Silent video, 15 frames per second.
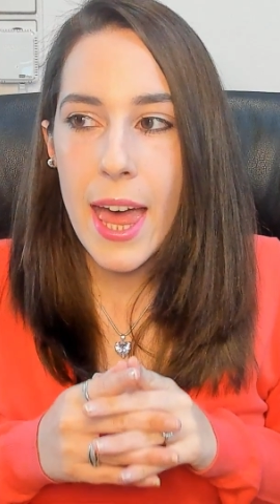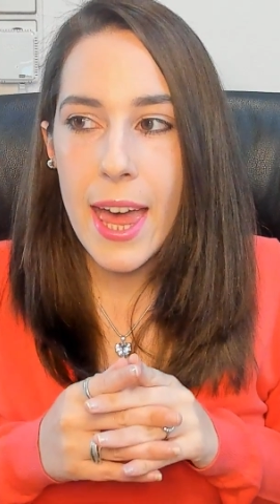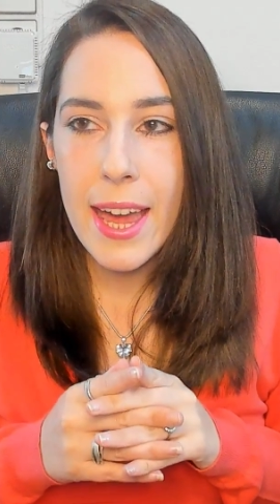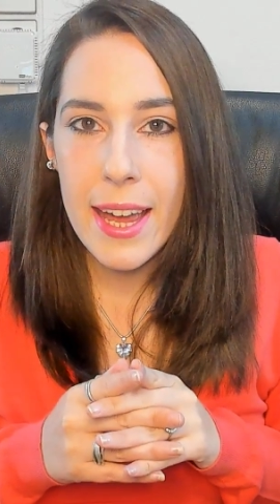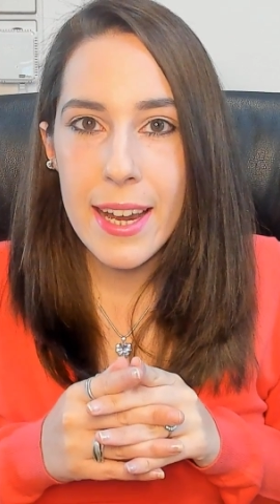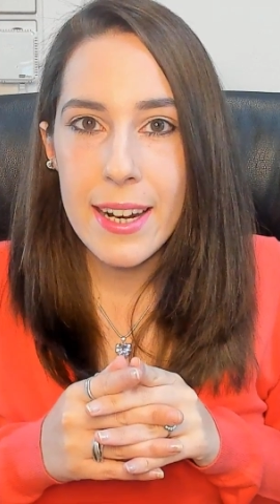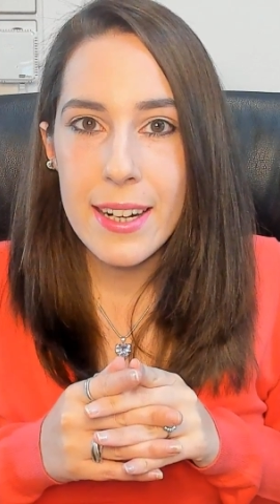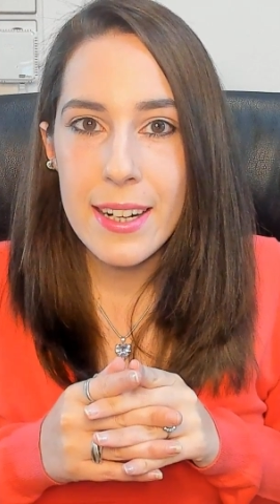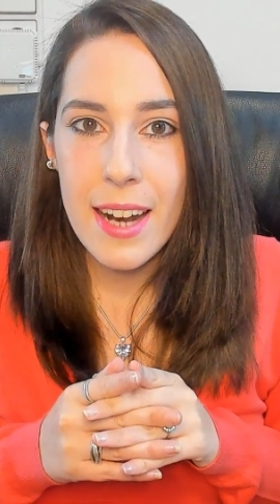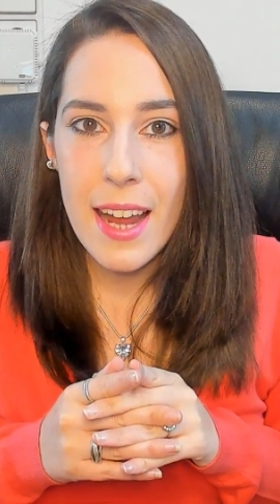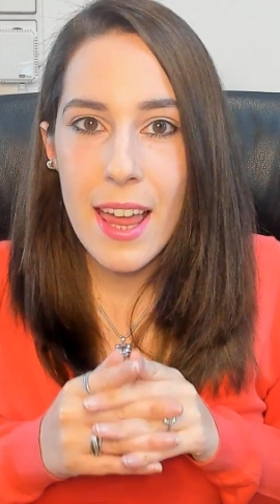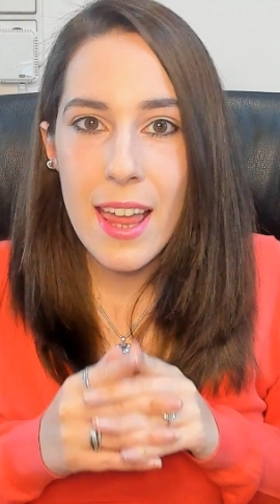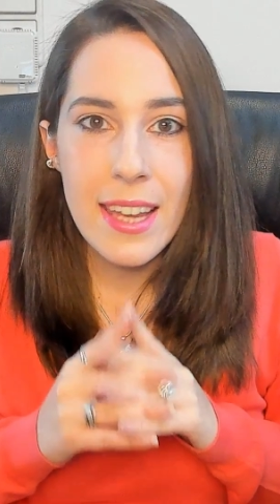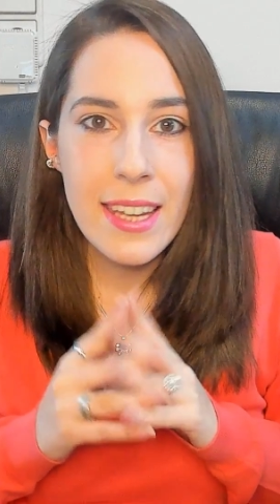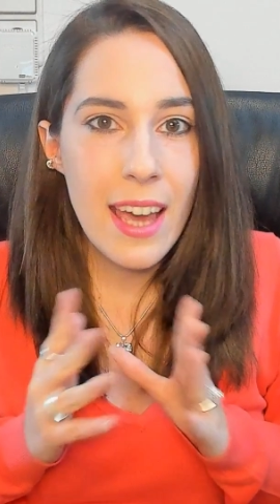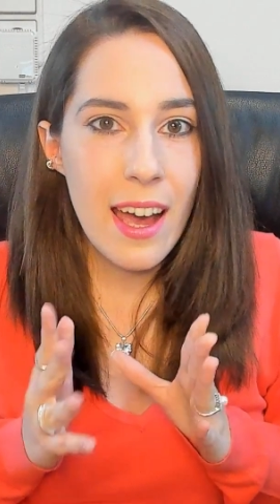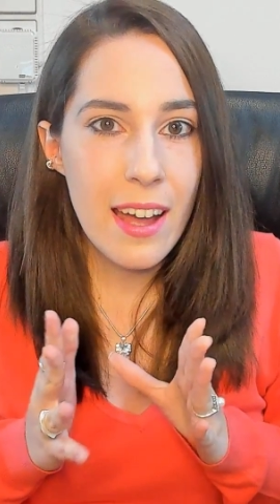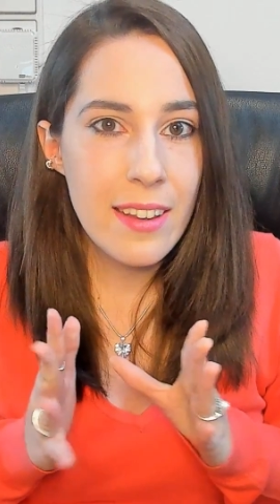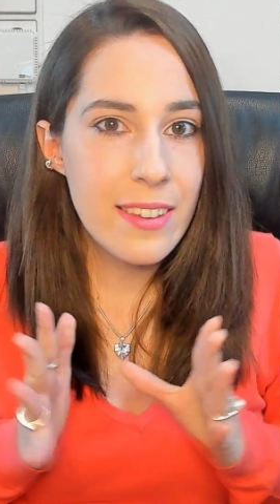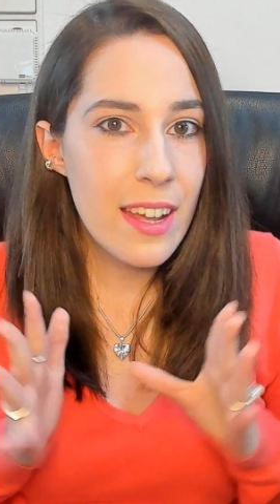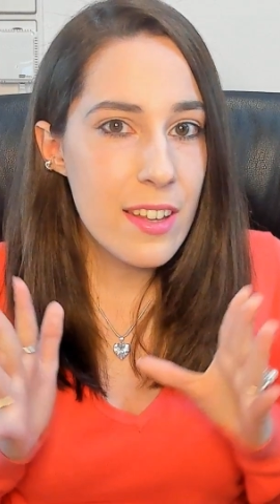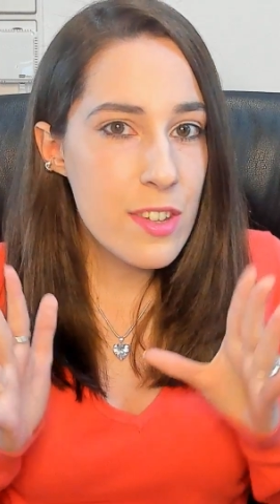And
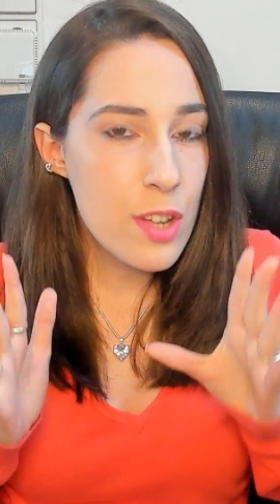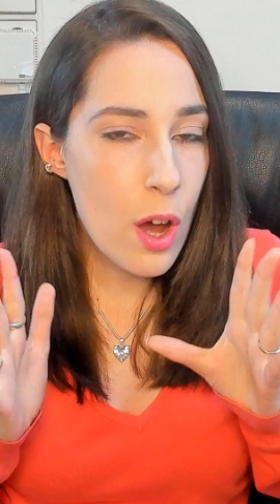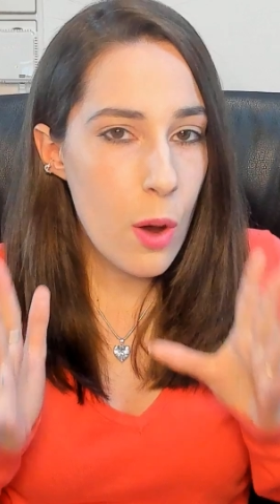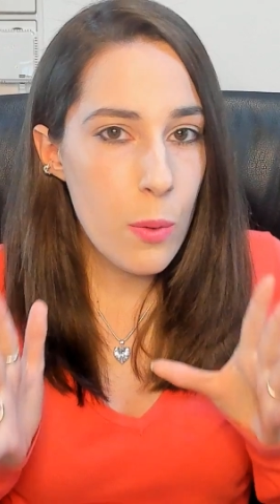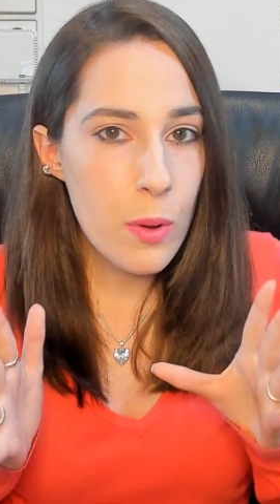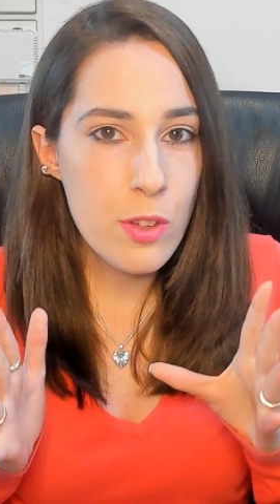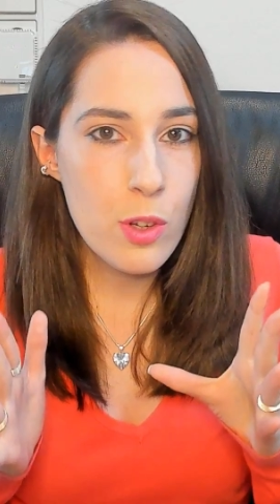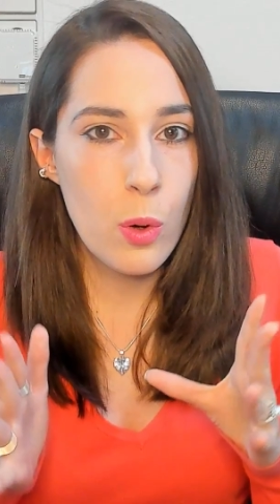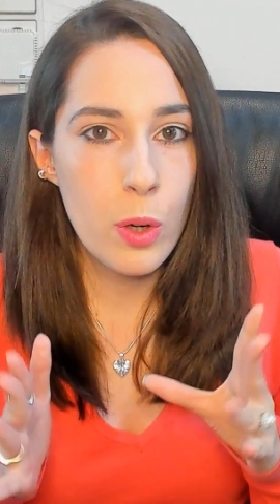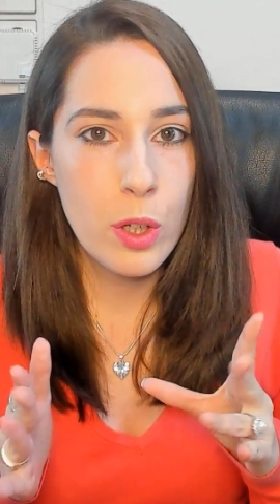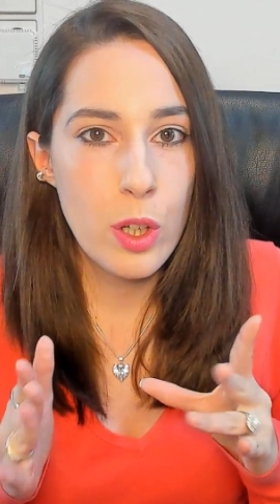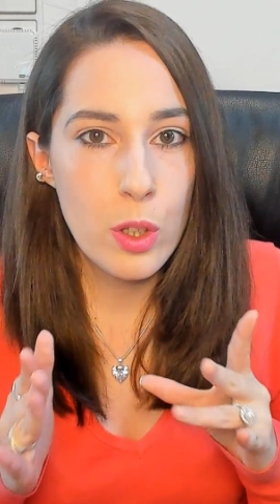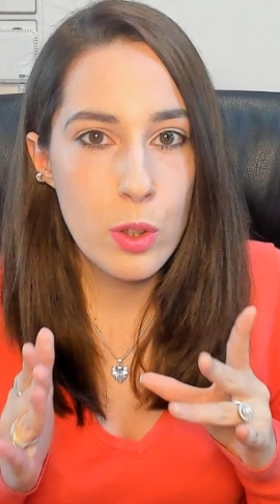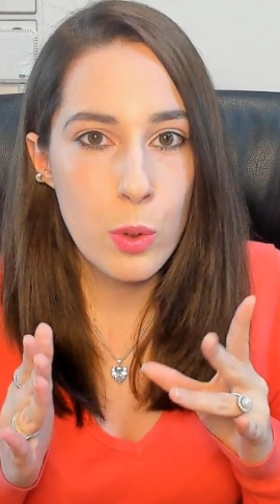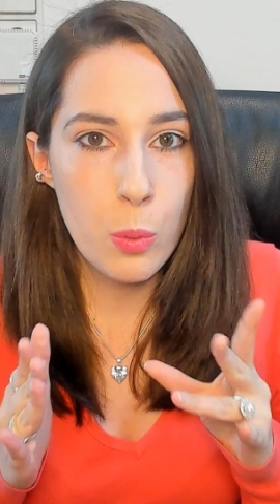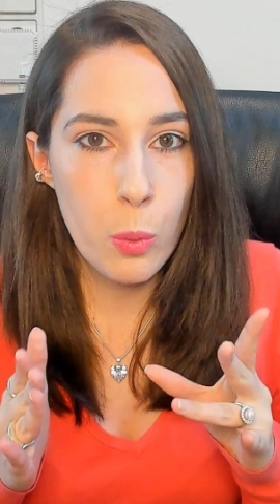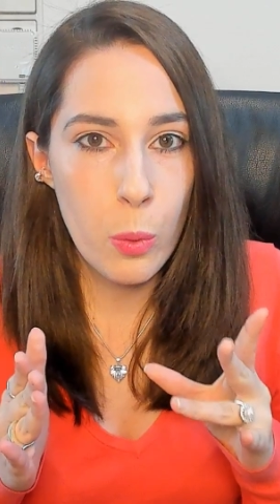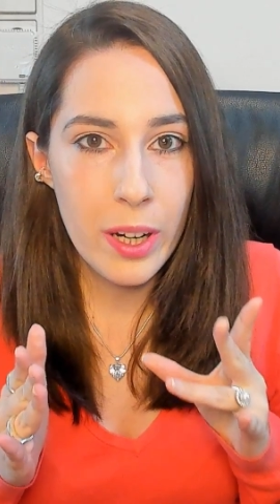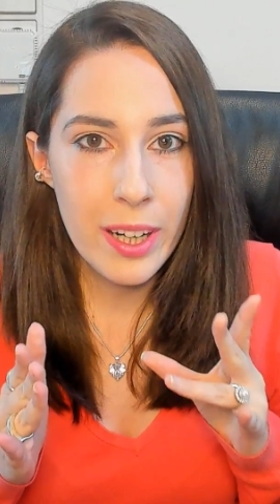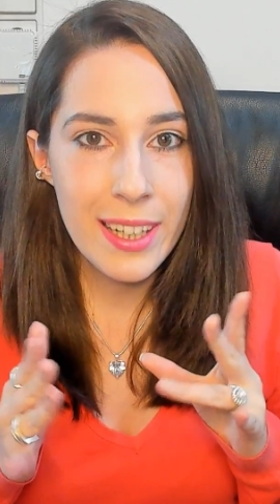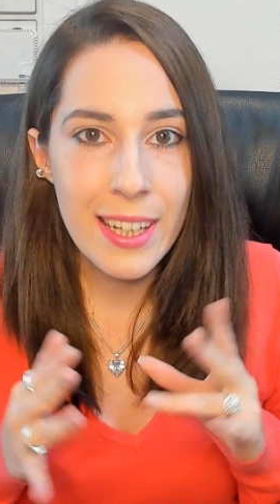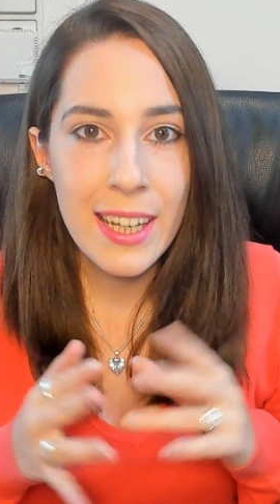yeah, that's how it's going to
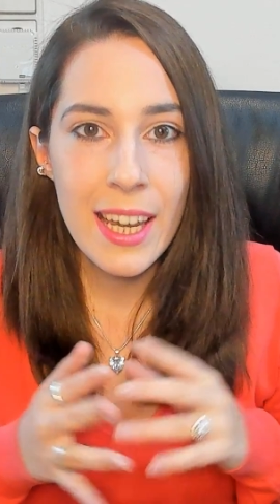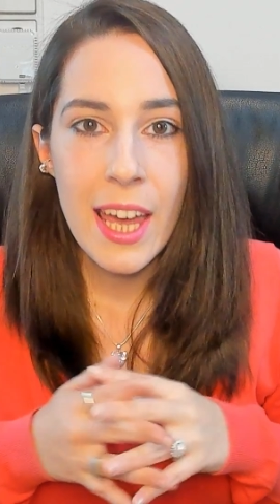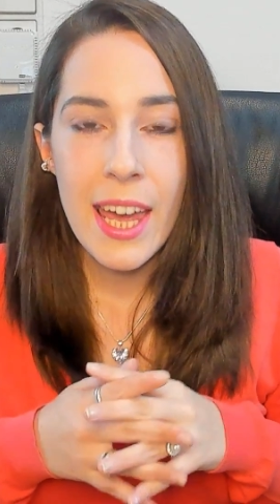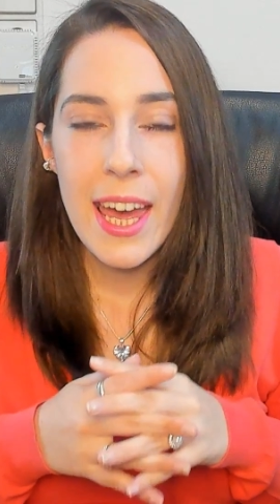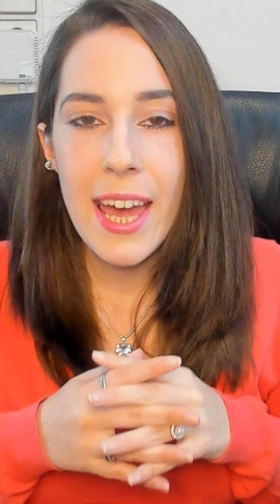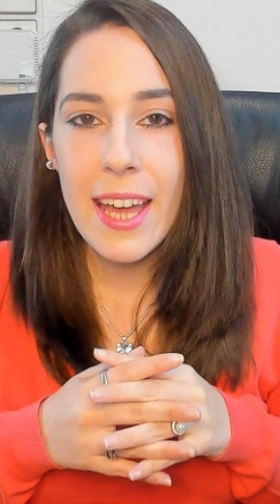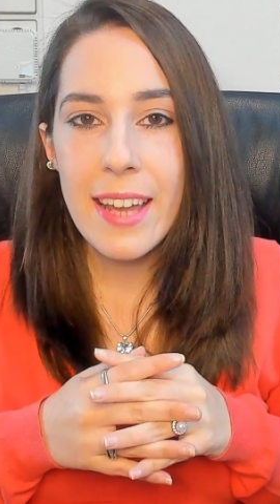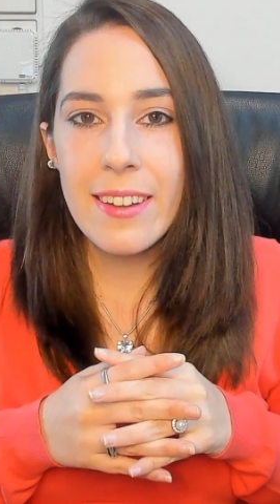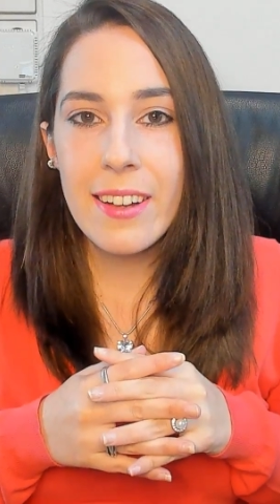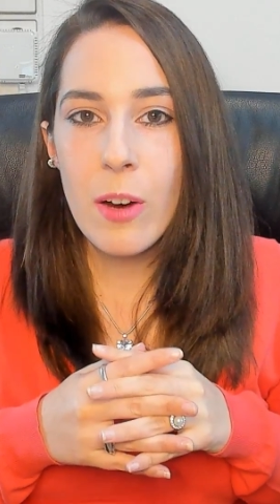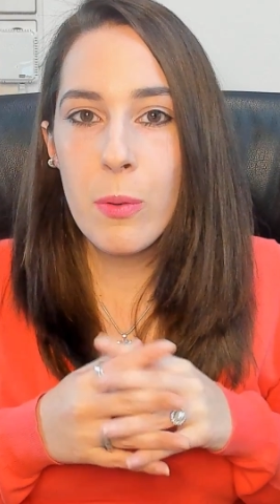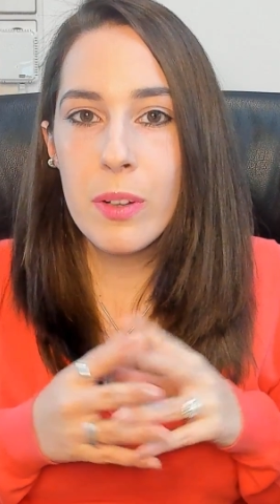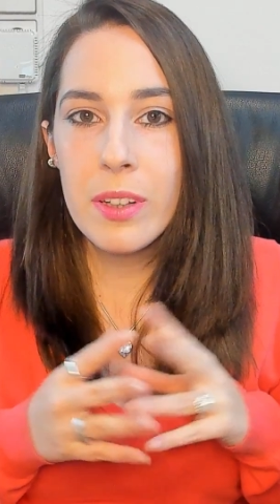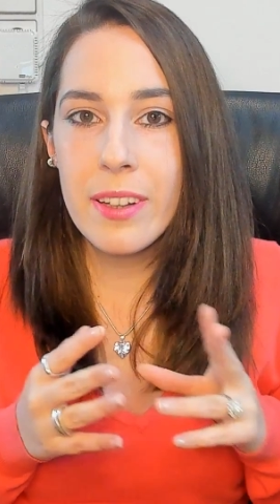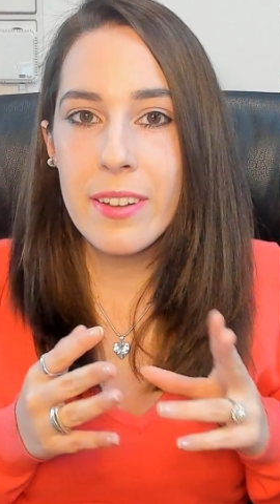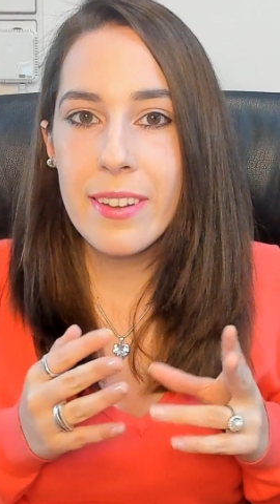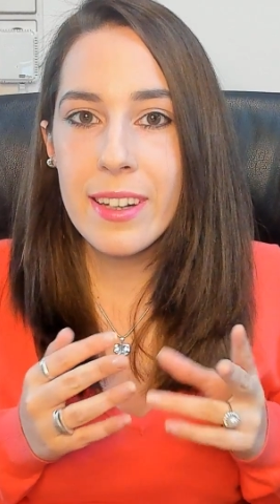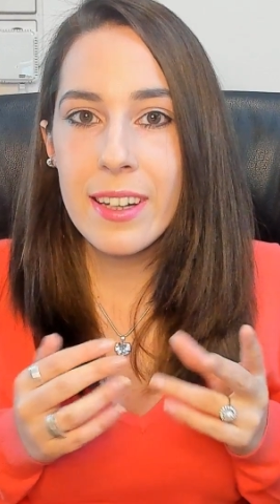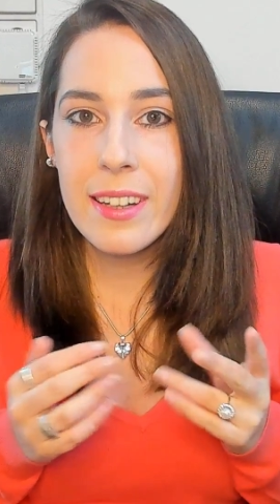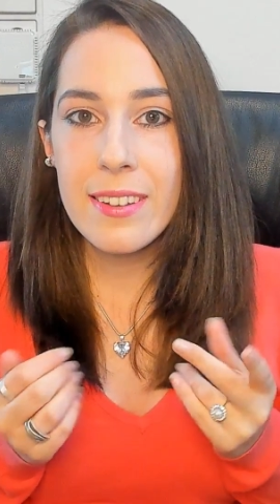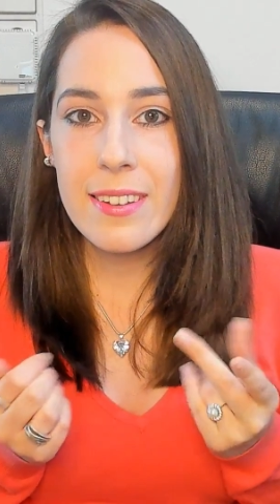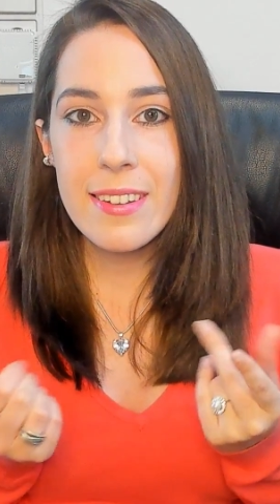work, and they are
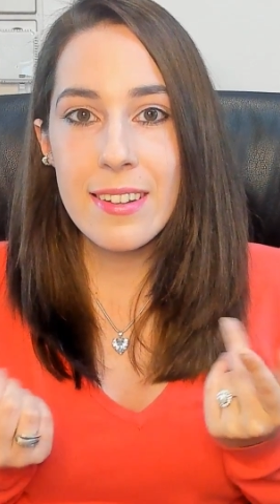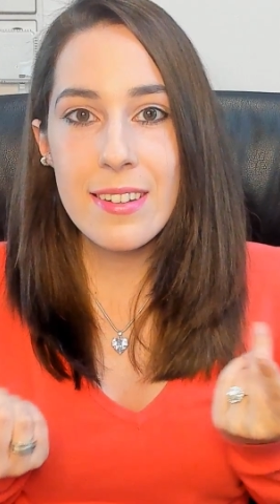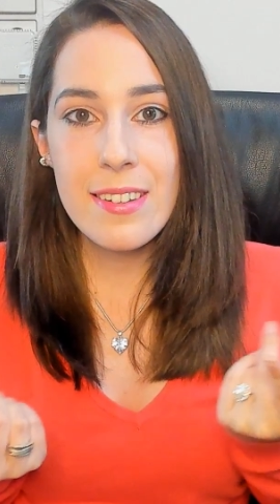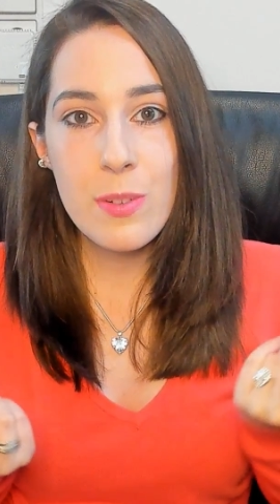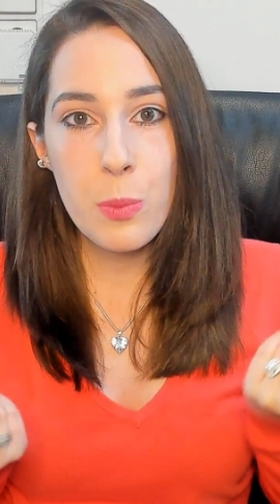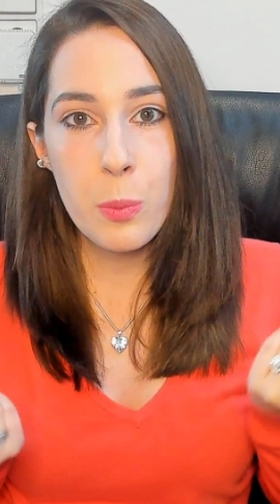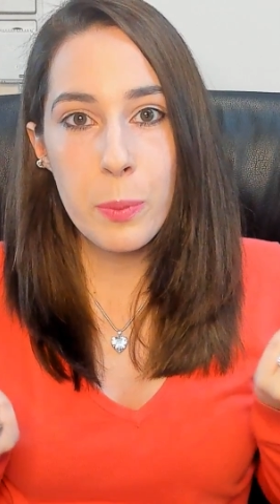releasing it this